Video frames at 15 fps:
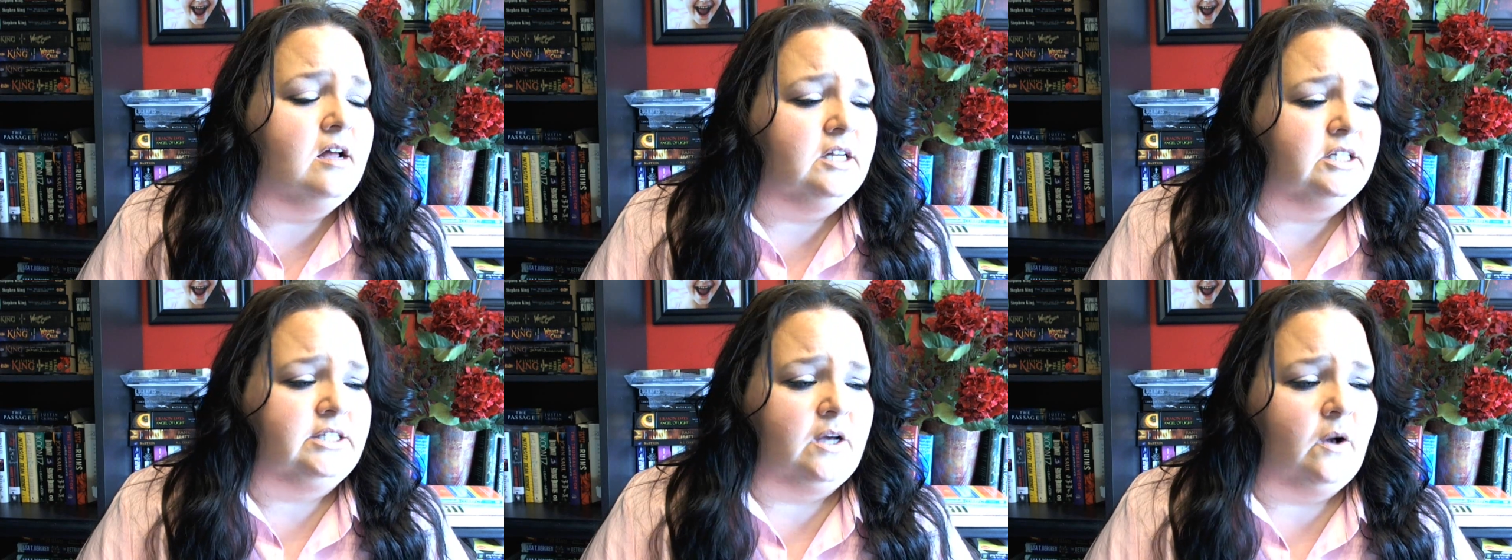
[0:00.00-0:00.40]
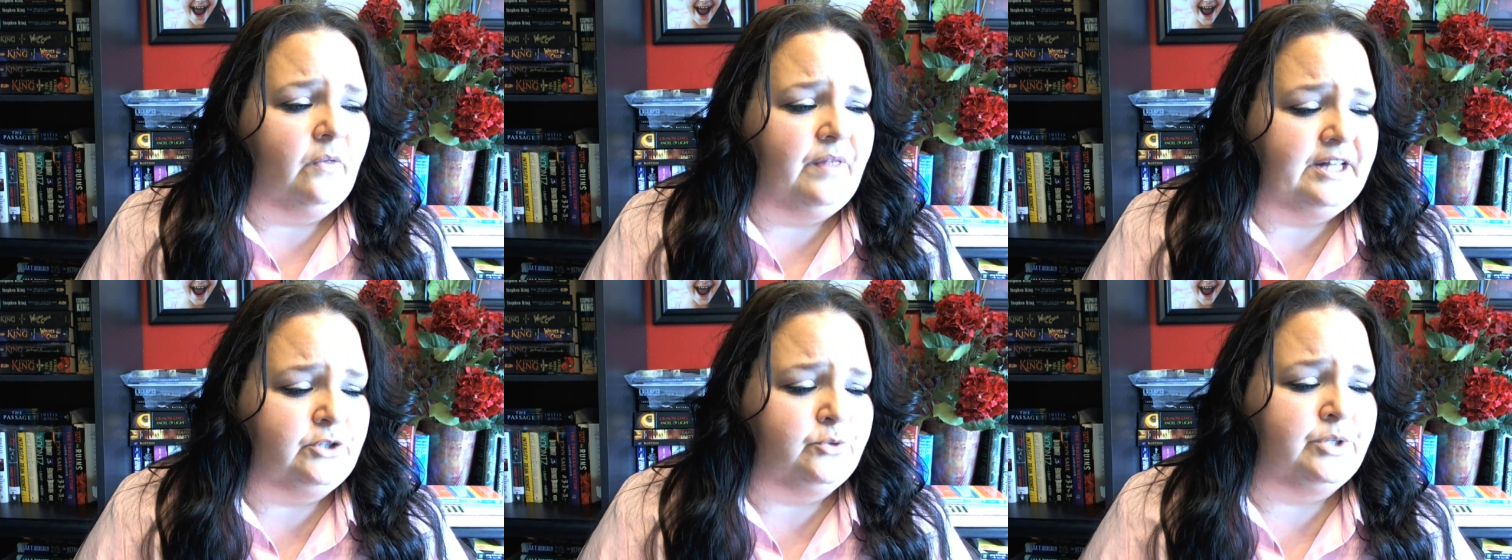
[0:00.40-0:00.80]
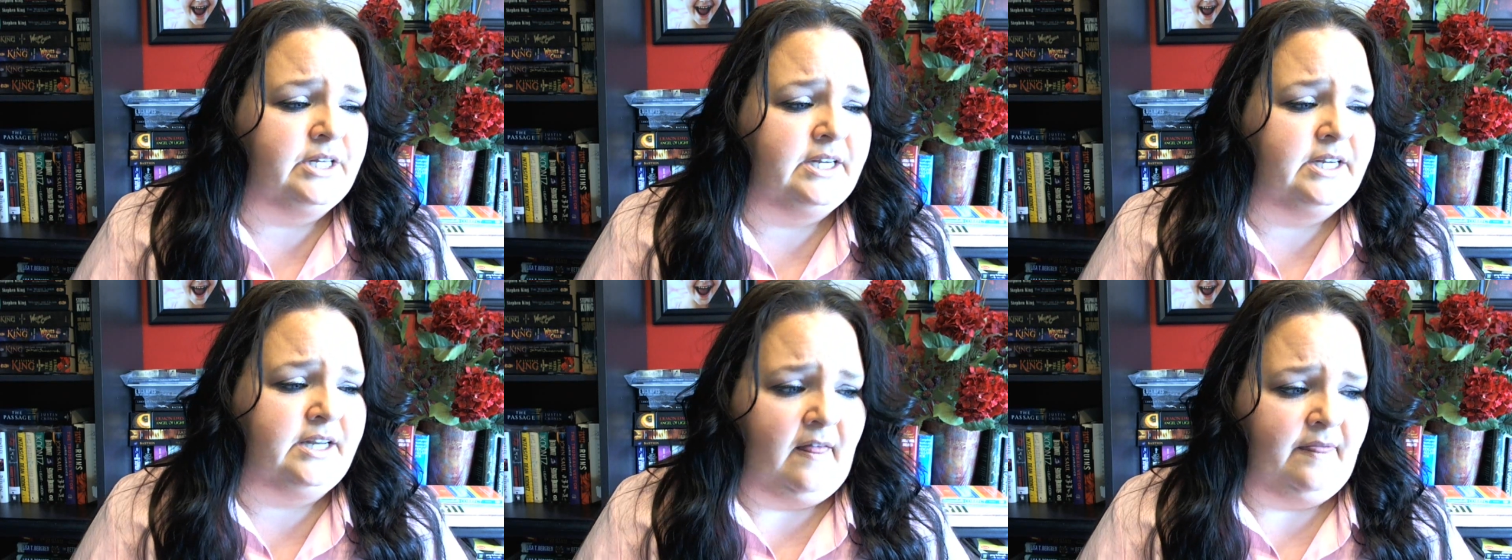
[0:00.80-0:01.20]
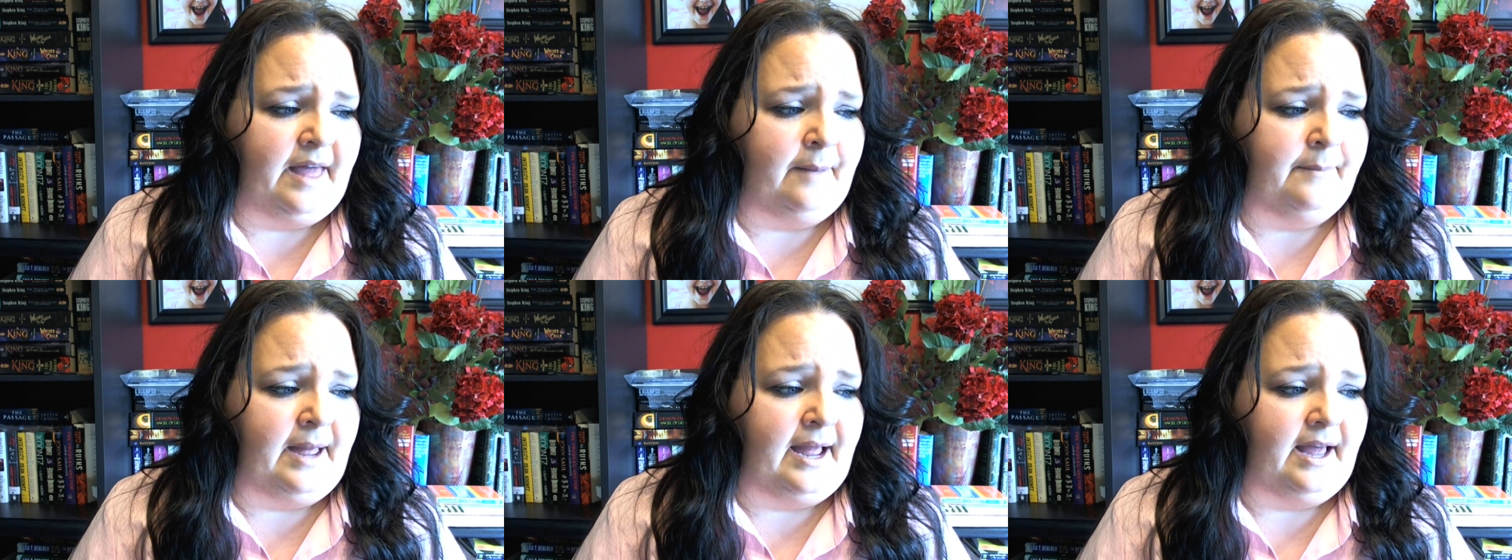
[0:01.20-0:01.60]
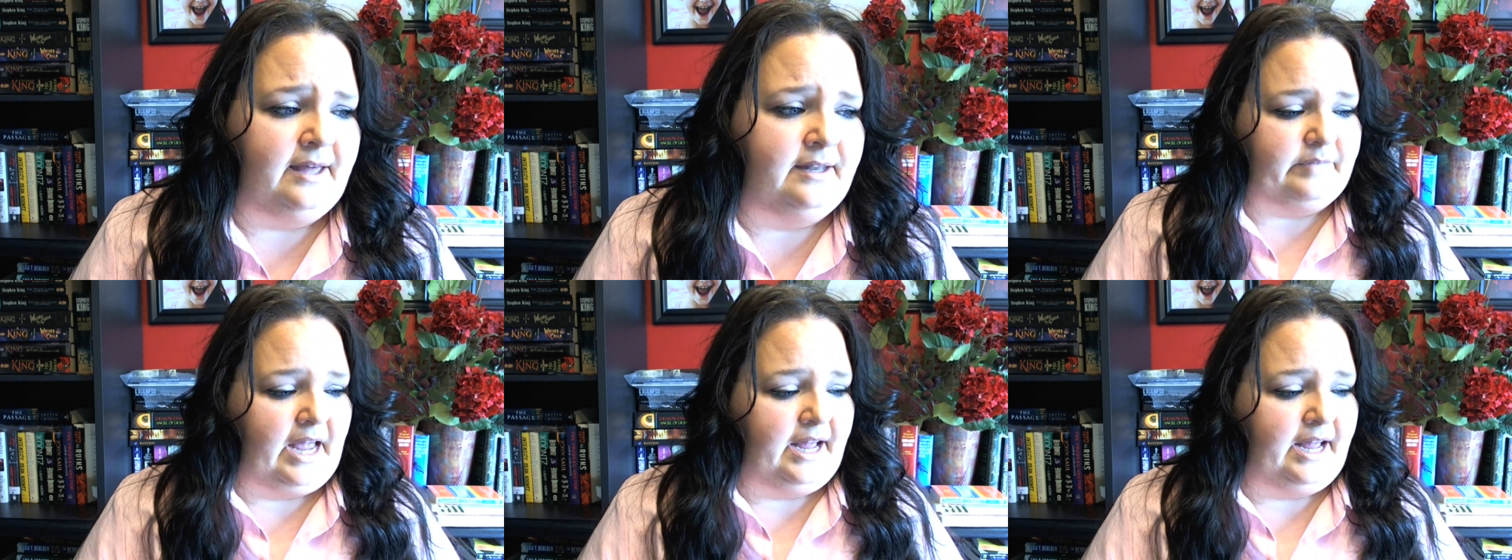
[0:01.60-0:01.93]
So that's really not that bad.